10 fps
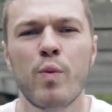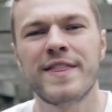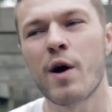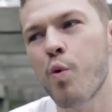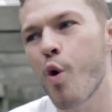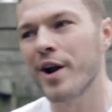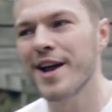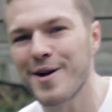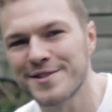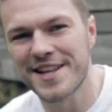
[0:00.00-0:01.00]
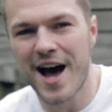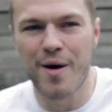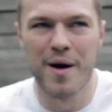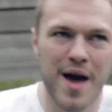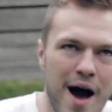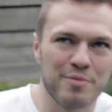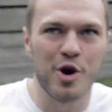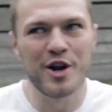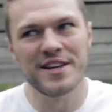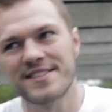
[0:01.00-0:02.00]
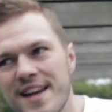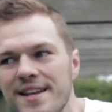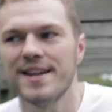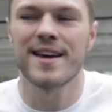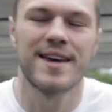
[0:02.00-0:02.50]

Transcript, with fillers: with their watered down style. I'm condescending